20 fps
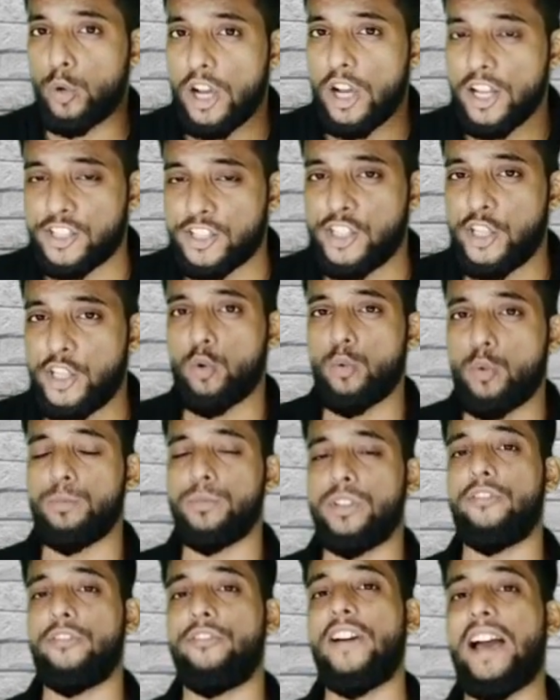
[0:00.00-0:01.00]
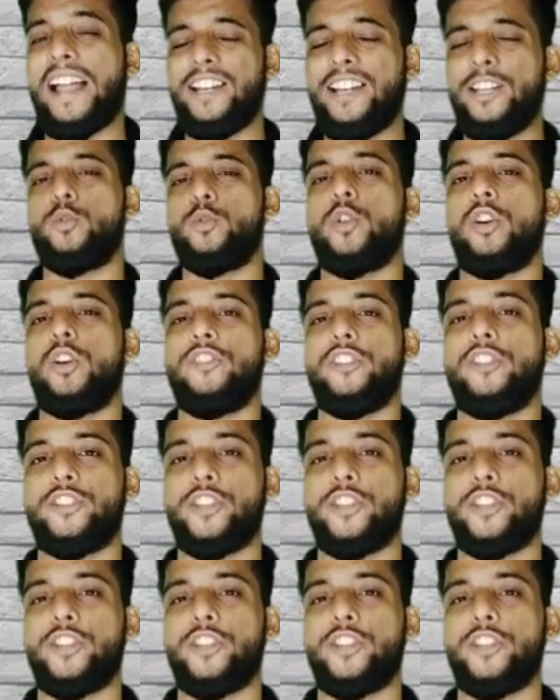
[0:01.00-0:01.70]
assume the values of these